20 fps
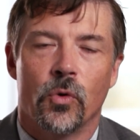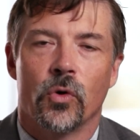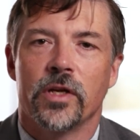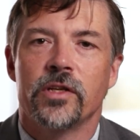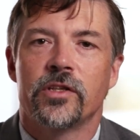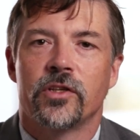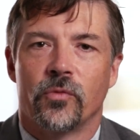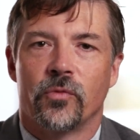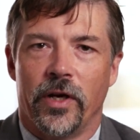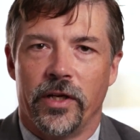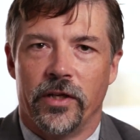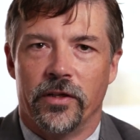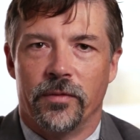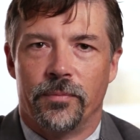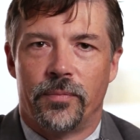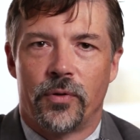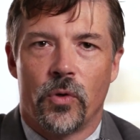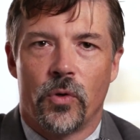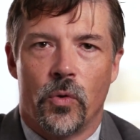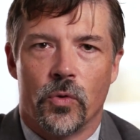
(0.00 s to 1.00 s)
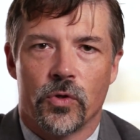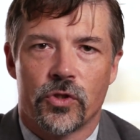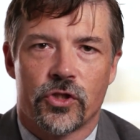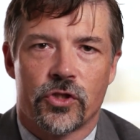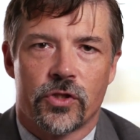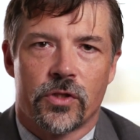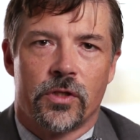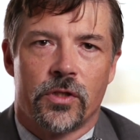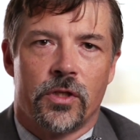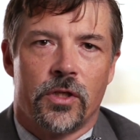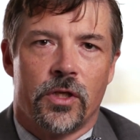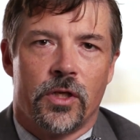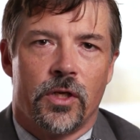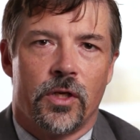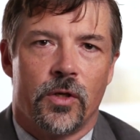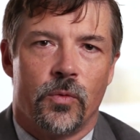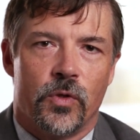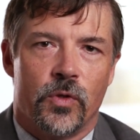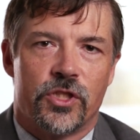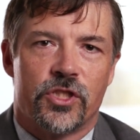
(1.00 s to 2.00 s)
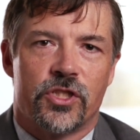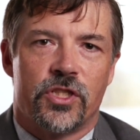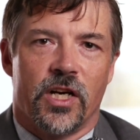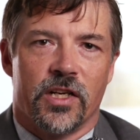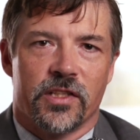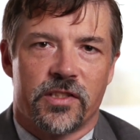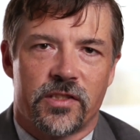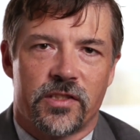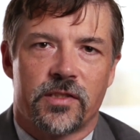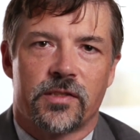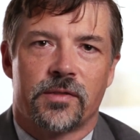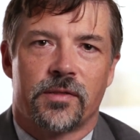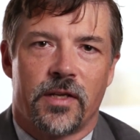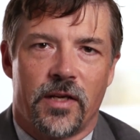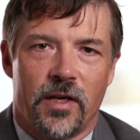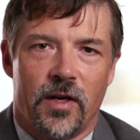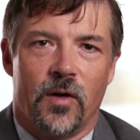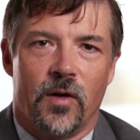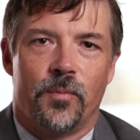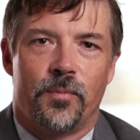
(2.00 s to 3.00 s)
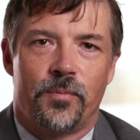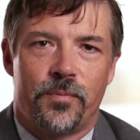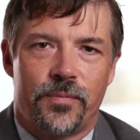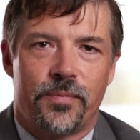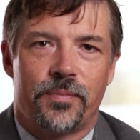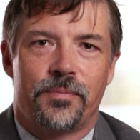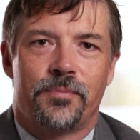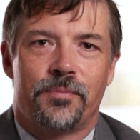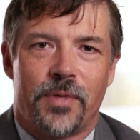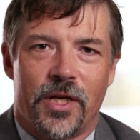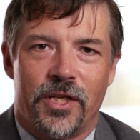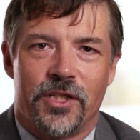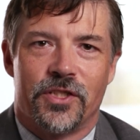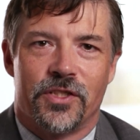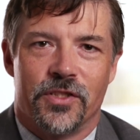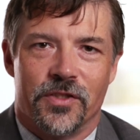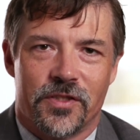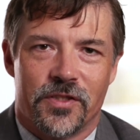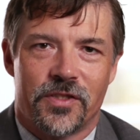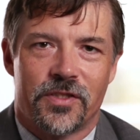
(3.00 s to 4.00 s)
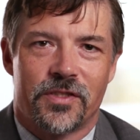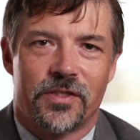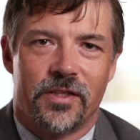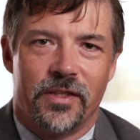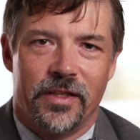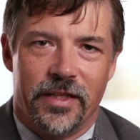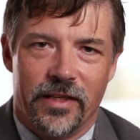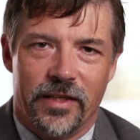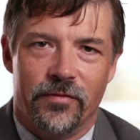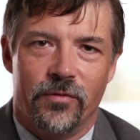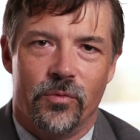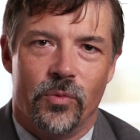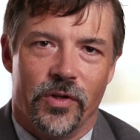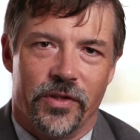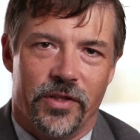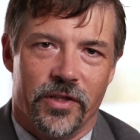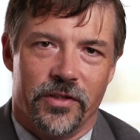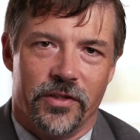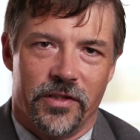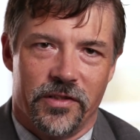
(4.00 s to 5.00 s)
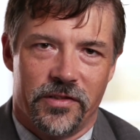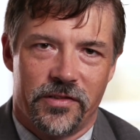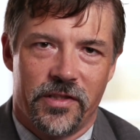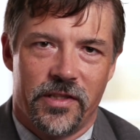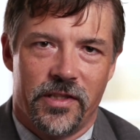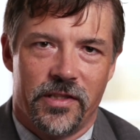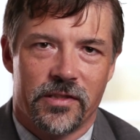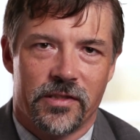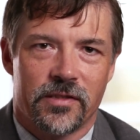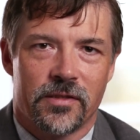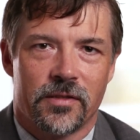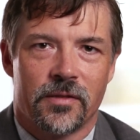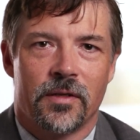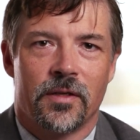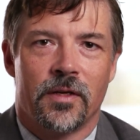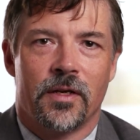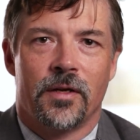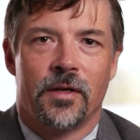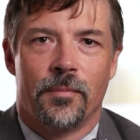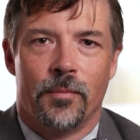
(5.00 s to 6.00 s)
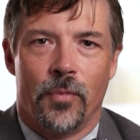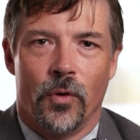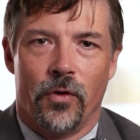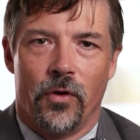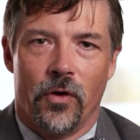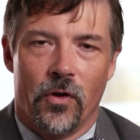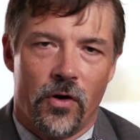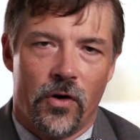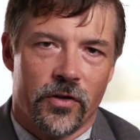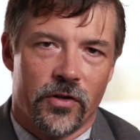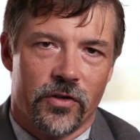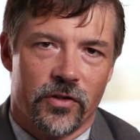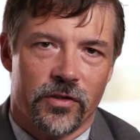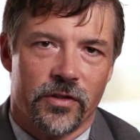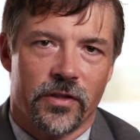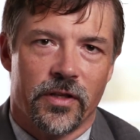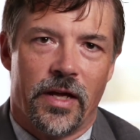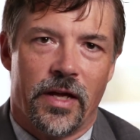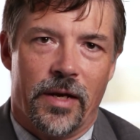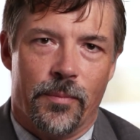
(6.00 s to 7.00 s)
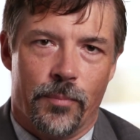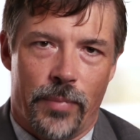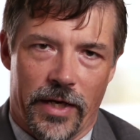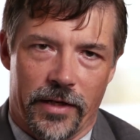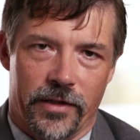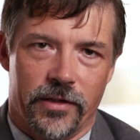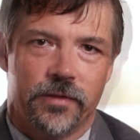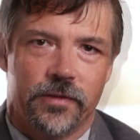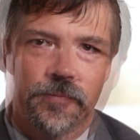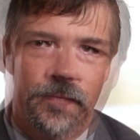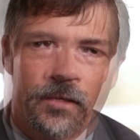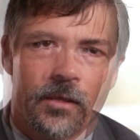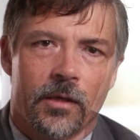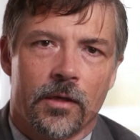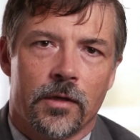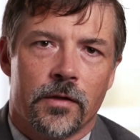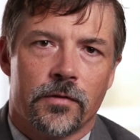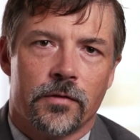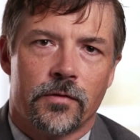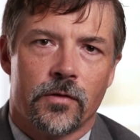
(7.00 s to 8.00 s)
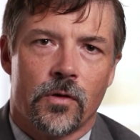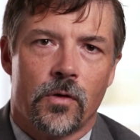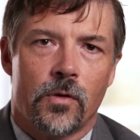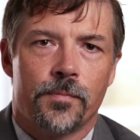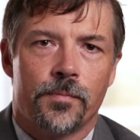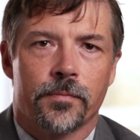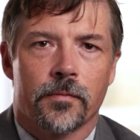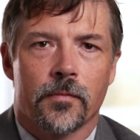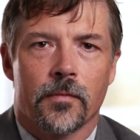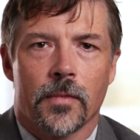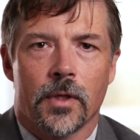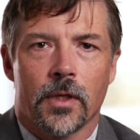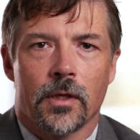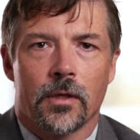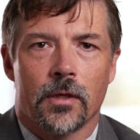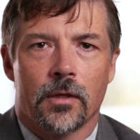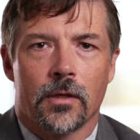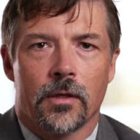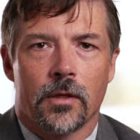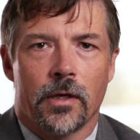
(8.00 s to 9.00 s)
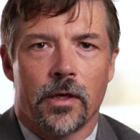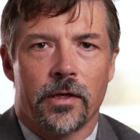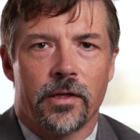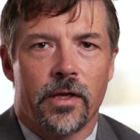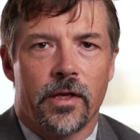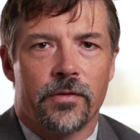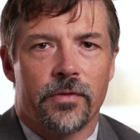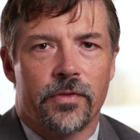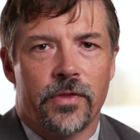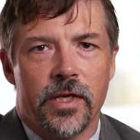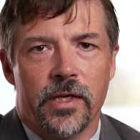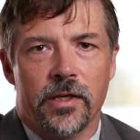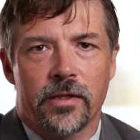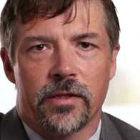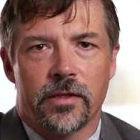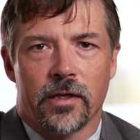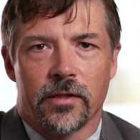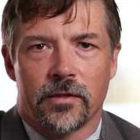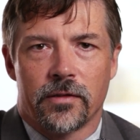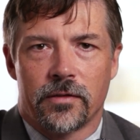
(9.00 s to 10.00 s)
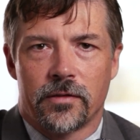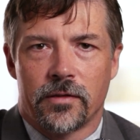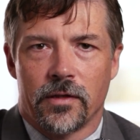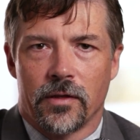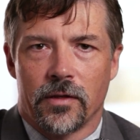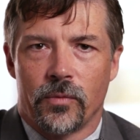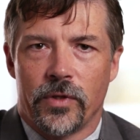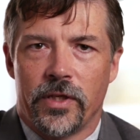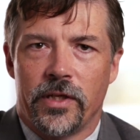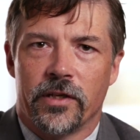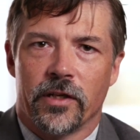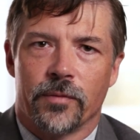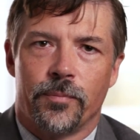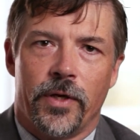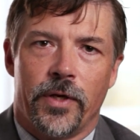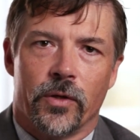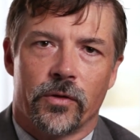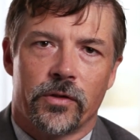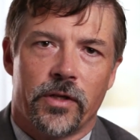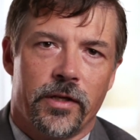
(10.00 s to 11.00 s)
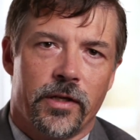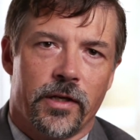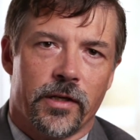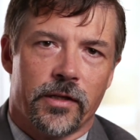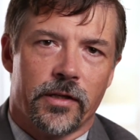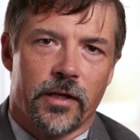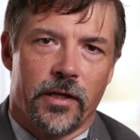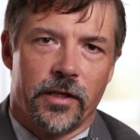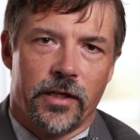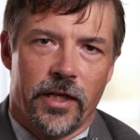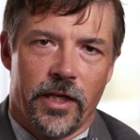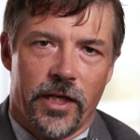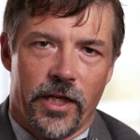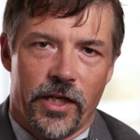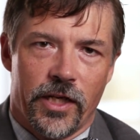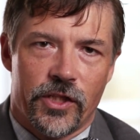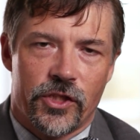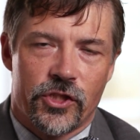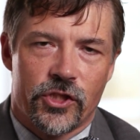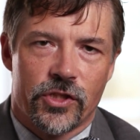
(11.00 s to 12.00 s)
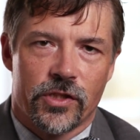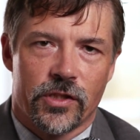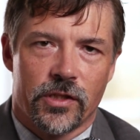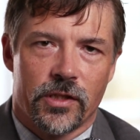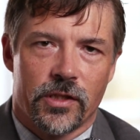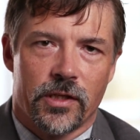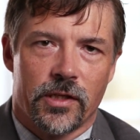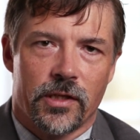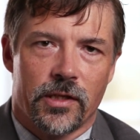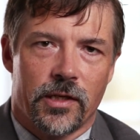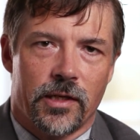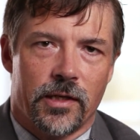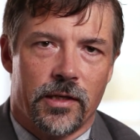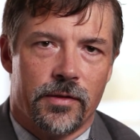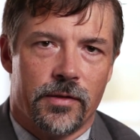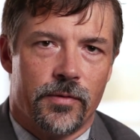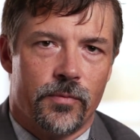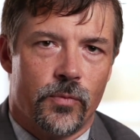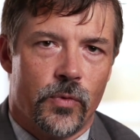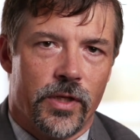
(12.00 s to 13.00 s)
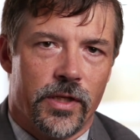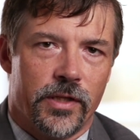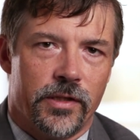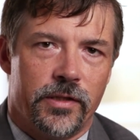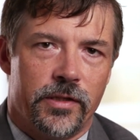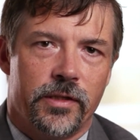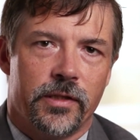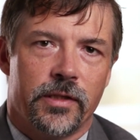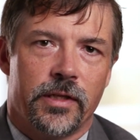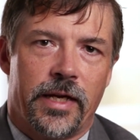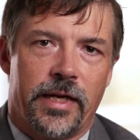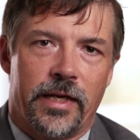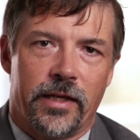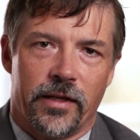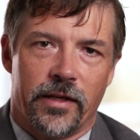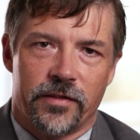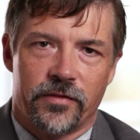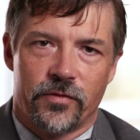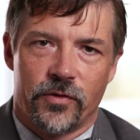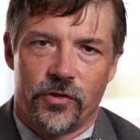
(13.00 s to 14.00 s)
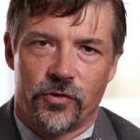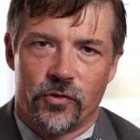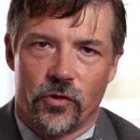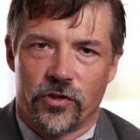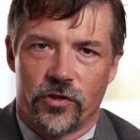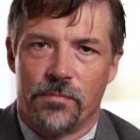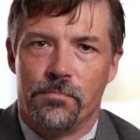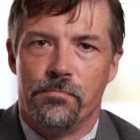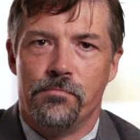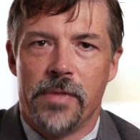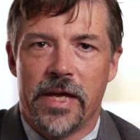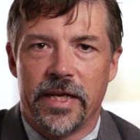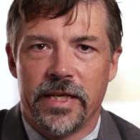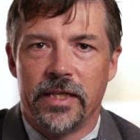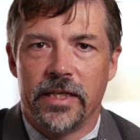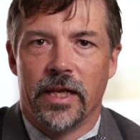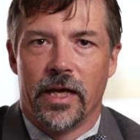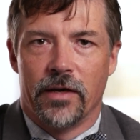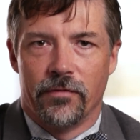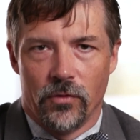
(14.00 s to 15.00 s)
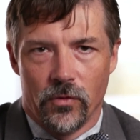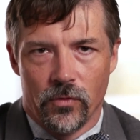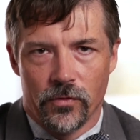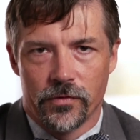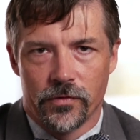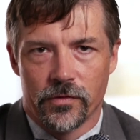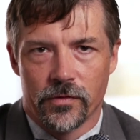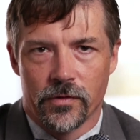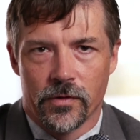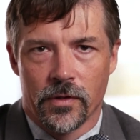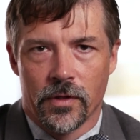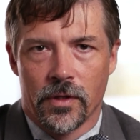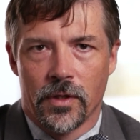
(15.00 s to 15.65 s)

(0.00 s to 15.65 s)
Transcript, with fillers: integrated approach, which does help patients live with their disease, both longer and better. So I think that we here at Mayo Clinic engage with ALS research at many levels.